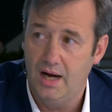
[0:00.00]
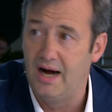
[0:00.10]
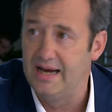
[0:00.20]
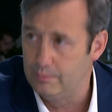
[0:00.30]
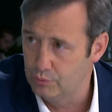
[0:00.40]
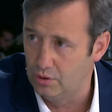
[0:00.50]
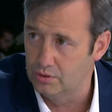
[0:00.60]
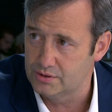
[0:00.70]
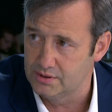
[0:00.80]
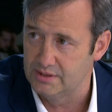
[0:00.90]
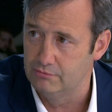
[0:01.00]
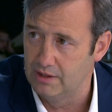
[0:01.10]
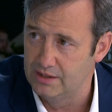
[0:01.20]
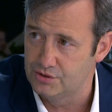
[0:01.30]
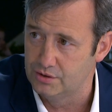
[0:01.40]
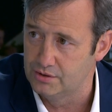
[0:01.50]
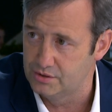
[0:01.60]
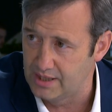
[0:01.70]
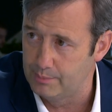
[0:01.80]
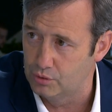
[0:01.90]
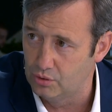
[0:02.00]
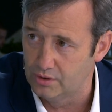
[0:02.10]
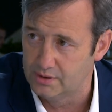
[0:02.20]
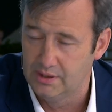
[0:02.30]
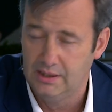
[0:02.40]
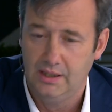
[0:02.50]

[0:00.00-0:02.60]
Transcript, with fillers: I am cautious in relation to stablecoin.